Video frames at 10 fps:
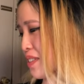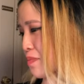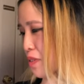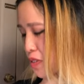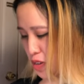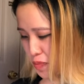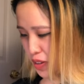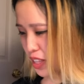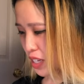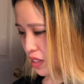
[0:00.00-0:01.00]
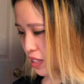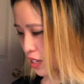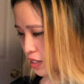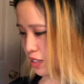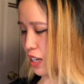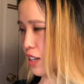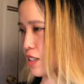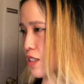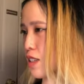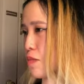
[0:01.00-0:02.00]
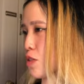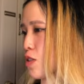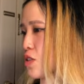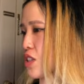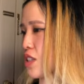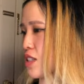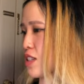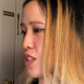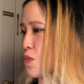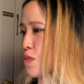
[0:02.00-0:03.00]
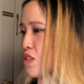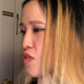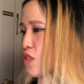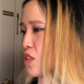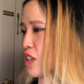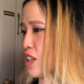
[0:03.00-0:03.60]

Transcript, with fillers: But yeah, I like the tag team cards in this set specifically,